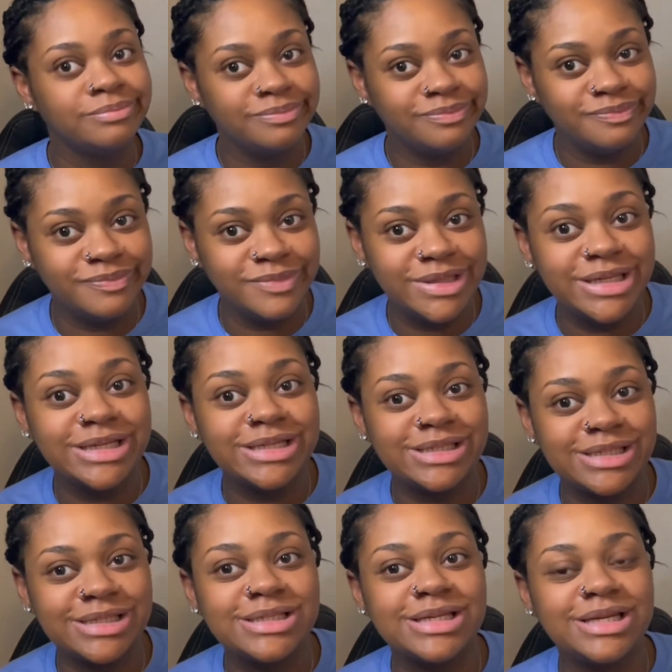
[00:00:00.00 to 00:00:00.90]

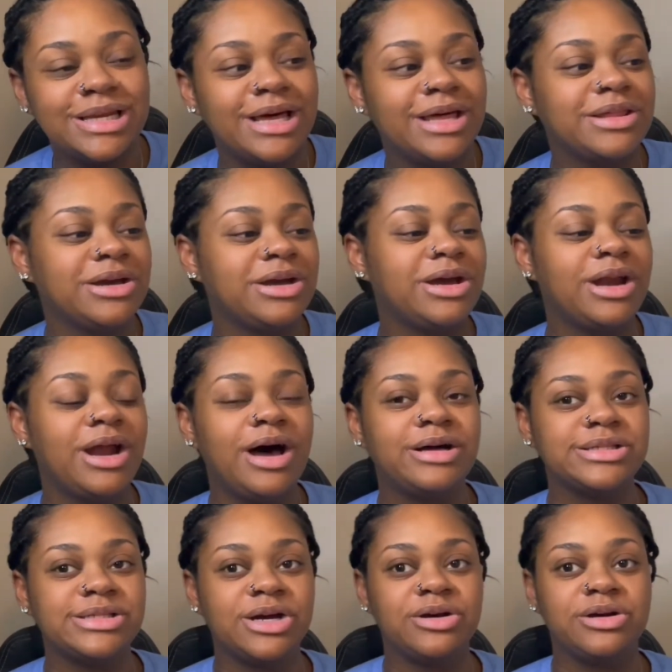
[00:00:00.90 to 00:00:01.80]
this is another good
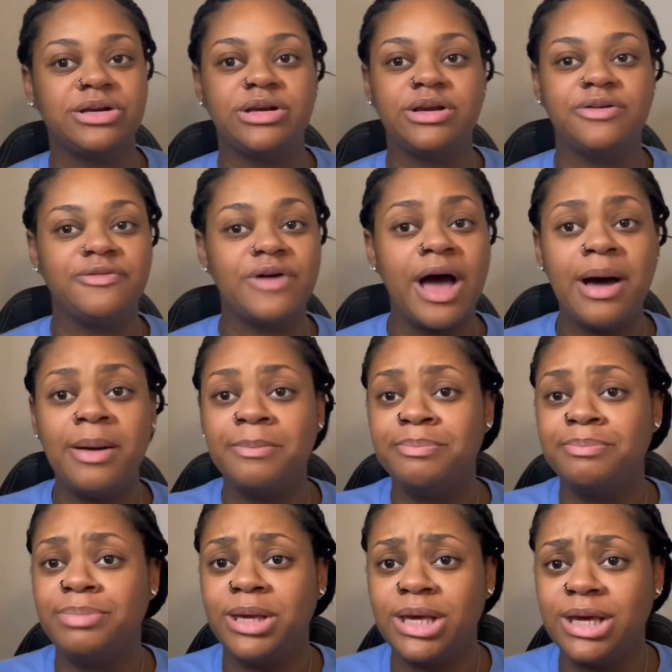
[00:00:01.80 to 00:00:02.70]
alternative.
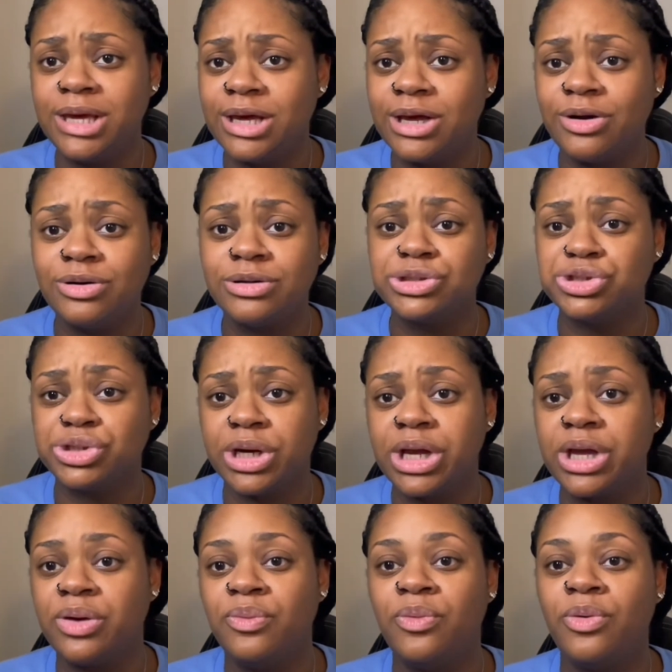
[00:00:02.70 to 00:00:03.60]
I'm big on
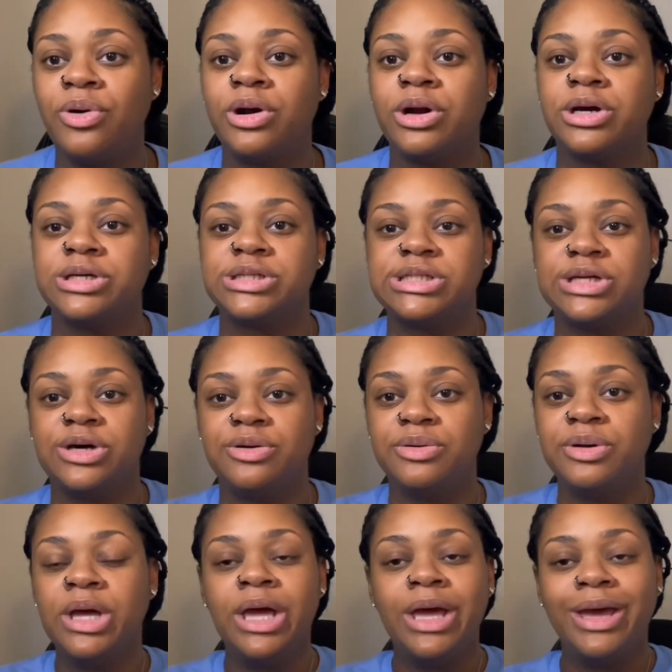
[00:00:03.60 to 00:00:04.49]
drinking water,
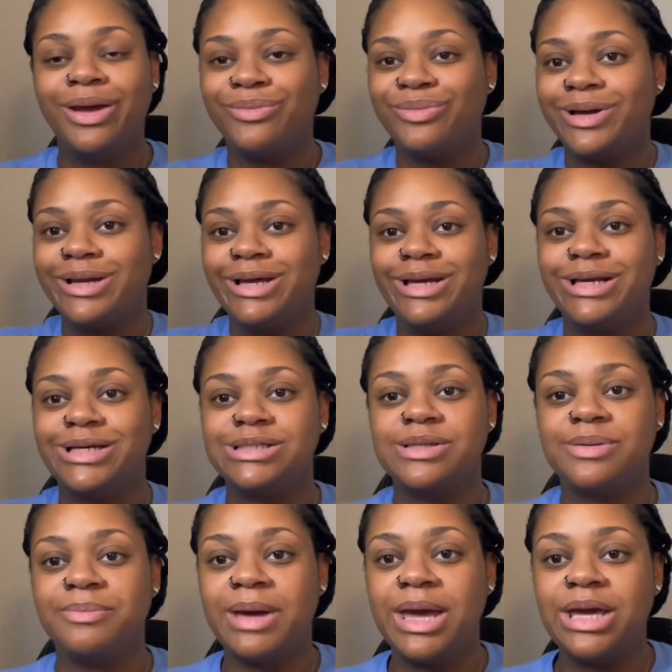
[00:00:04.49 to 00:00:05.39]
so it really
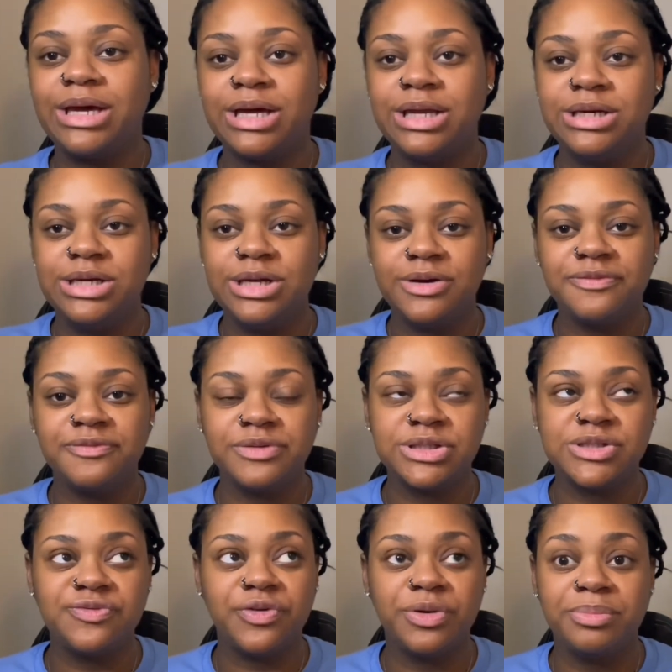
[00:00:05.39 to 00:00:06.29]
doesn't make a
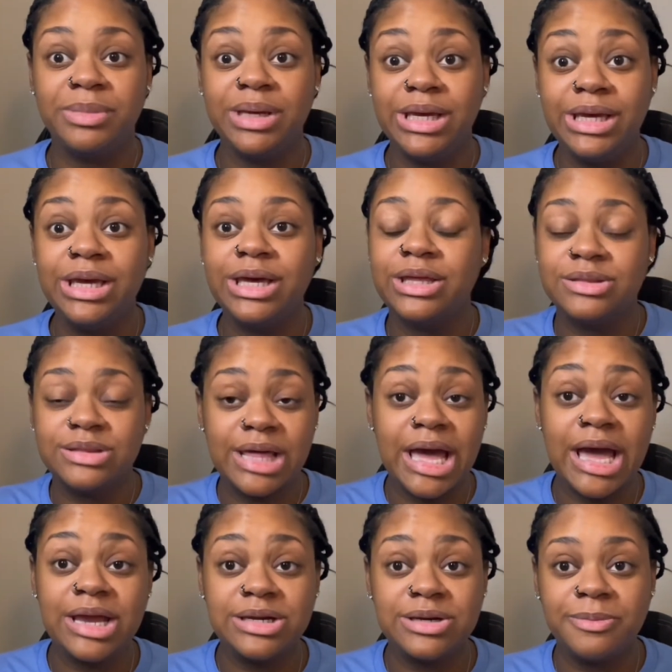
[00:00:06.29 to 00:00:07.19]
difference for me in
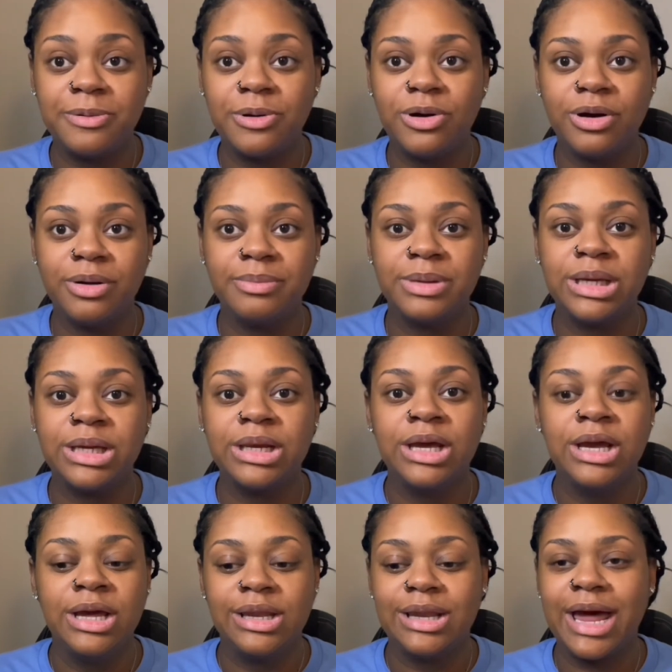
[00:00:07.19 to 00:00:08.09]
that
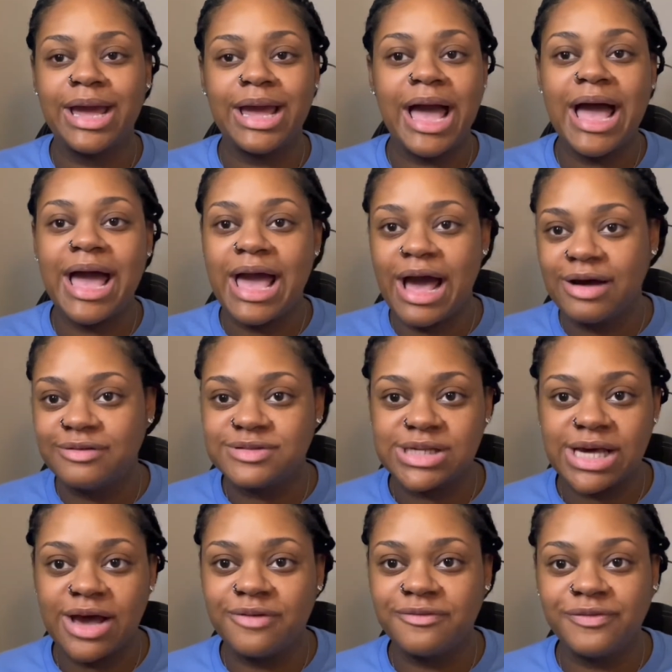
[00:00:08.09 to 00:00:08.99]
department. Like, I
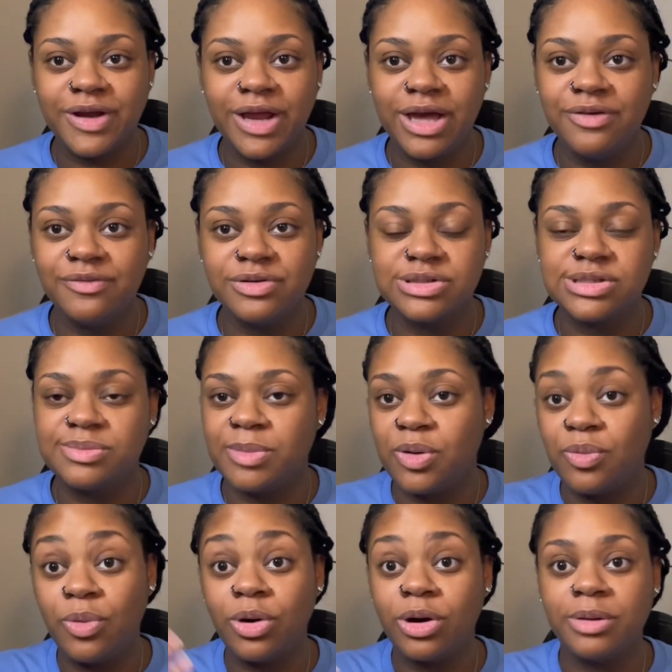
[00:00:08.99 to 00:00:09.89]
have to have flavor to
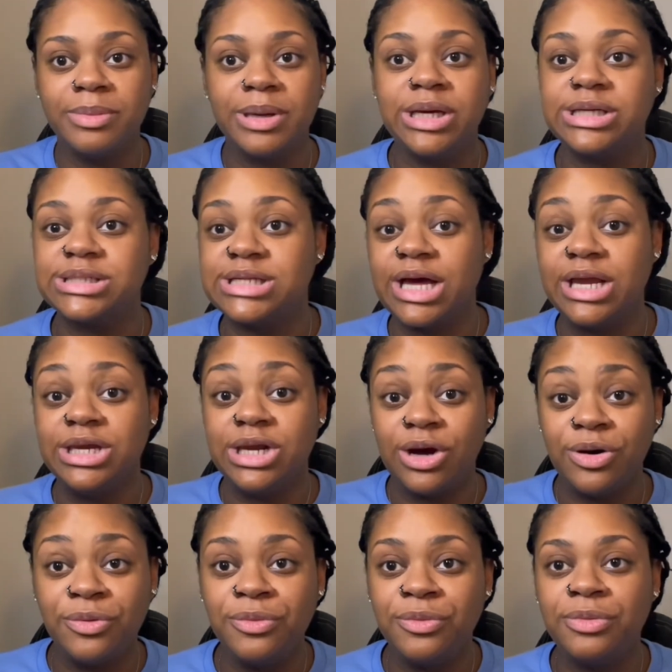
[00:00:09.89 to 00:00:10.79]
my water because I
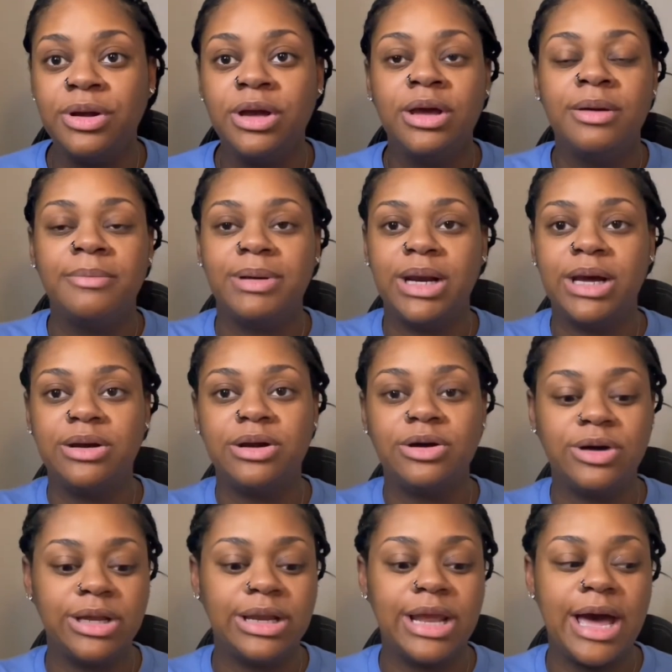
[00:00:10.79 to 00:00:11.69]
don't. But I
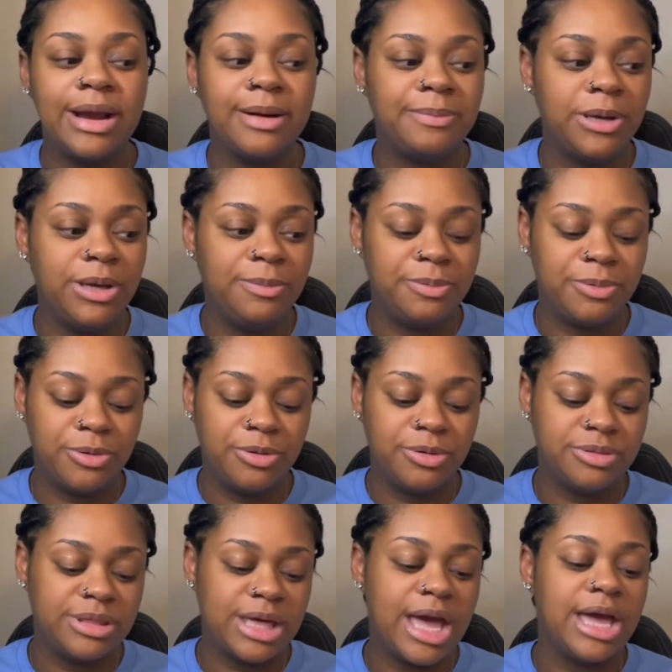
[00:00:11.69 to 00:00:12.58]
know a lot of
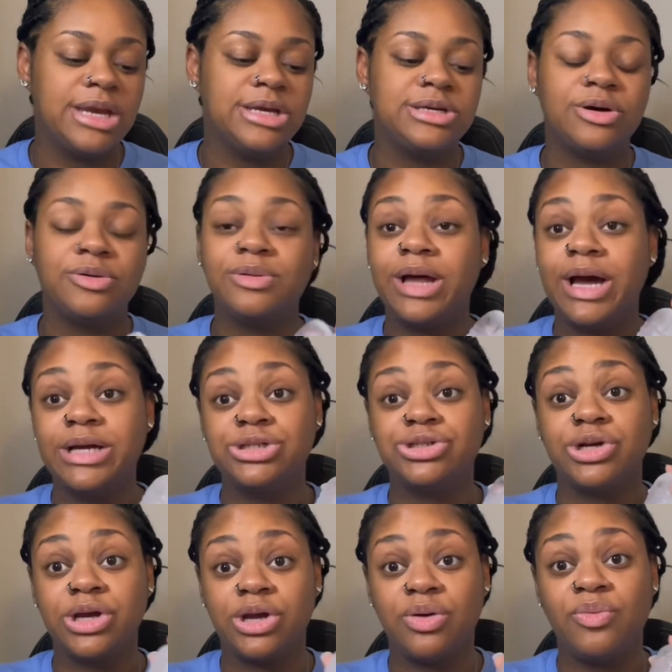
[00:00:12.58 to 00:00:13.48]
people that don't
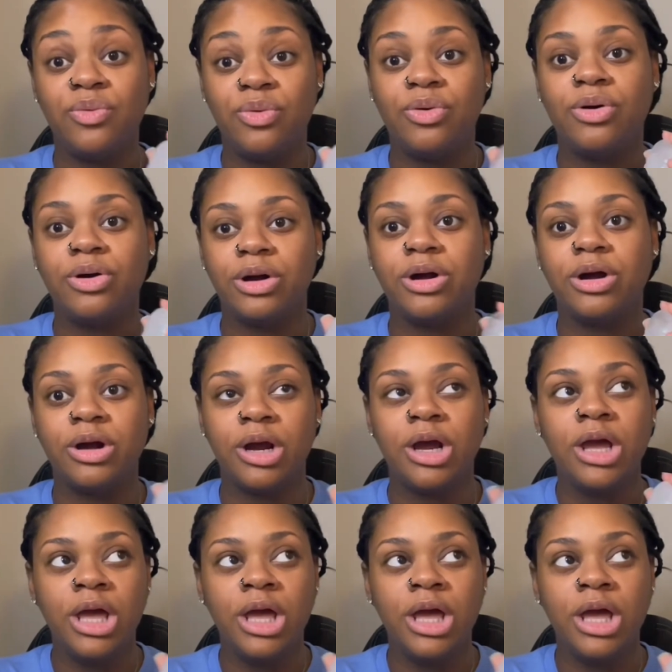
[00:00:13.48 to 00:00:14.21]
like drinking water